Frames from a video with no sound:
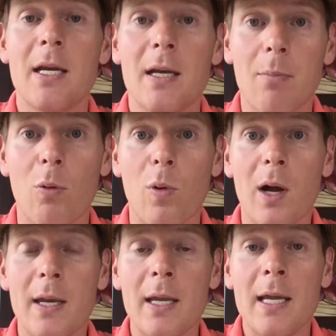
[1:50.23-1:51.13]
Number
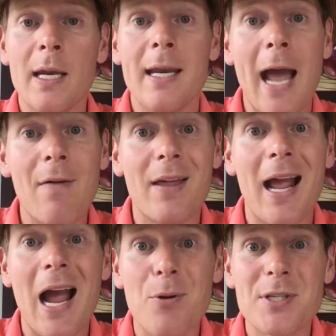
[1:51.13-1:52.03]
one, now that
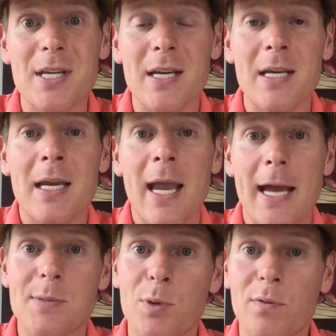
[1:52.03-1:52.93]
housing
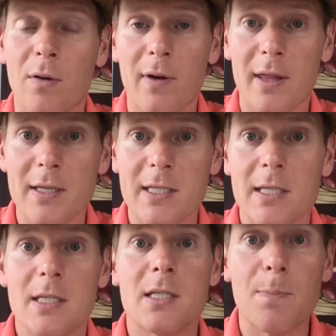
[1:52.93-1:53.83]
has moved over to this
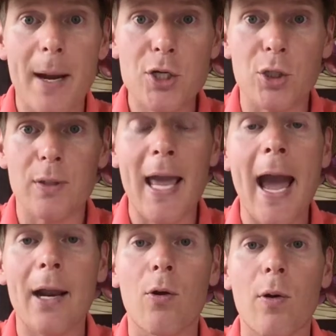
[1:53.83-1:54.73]
special
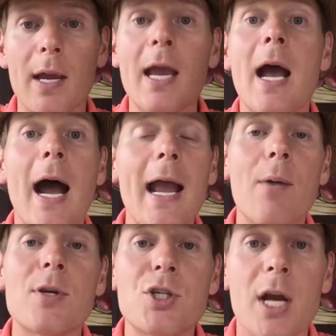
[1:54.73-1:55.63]
category, I
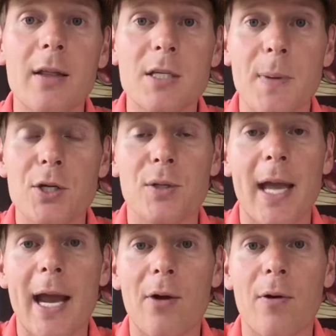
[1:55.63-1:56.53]
always check the special
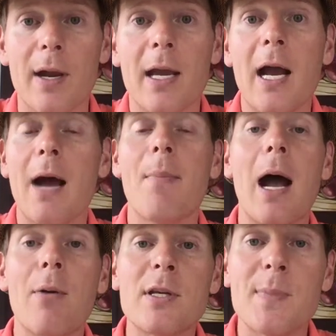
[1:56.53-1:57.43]
category. I'm
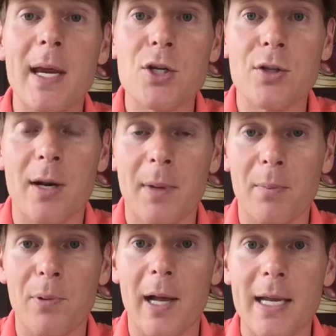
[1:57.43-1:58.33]
always making sure that I'm
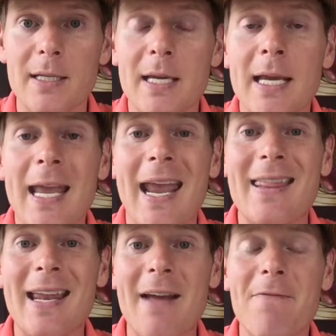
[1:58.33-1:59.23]
compliant,
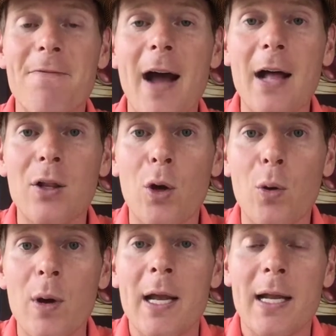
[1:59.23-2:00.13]
and then I
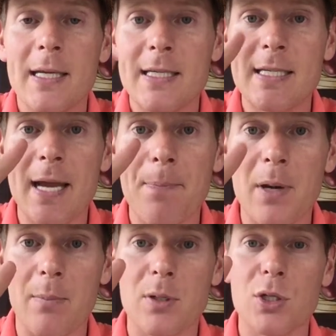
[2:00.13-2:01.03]
follow step
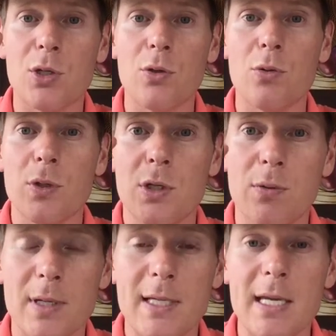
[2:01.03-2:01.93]
number 2
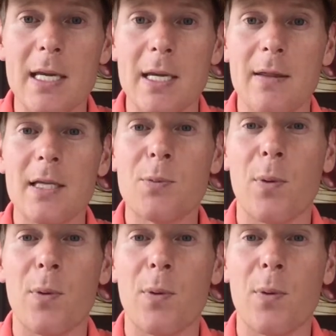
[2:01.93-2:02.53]
to a T. This